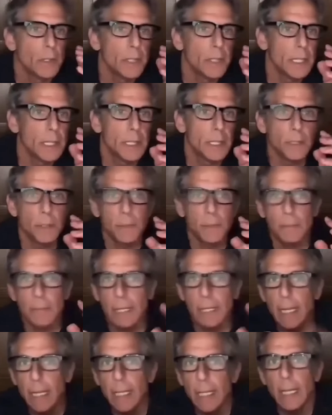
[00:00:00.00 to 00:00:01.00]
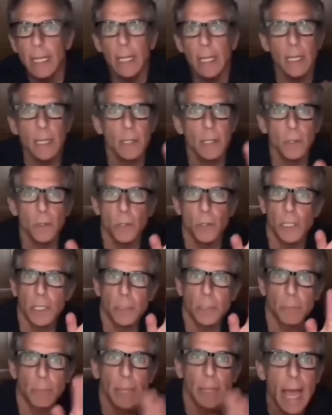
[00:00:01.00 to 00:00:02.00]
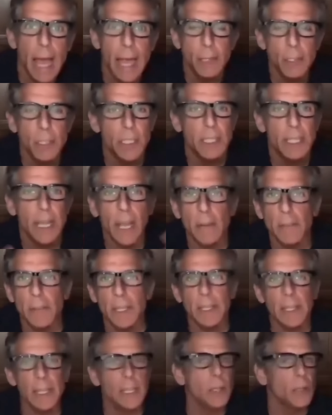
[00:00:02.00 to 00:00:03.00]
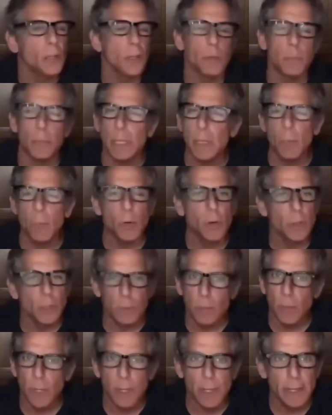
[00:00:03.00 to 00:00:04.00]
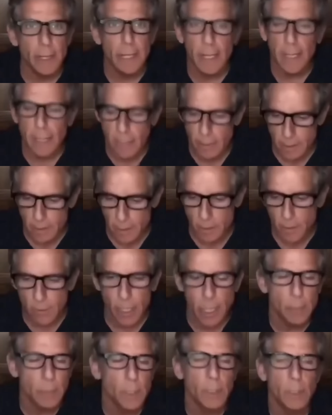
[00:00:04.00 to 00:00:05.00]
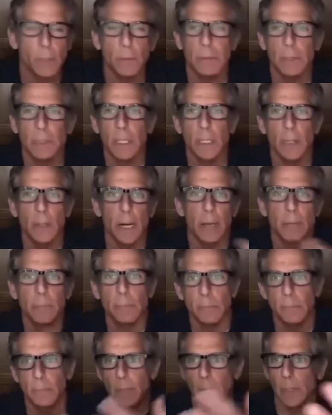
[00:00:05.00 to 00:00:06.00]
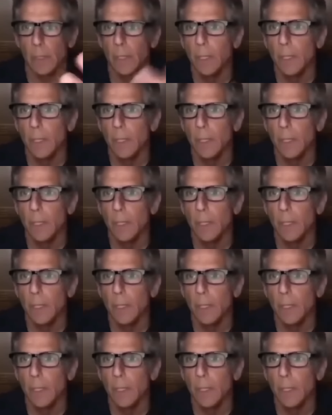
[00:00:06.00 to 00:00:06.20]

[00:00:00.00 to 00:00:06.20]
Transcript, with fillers: She's Indian, she's black, she's everything. You can be more than one thing. It's incredible. You know, I'm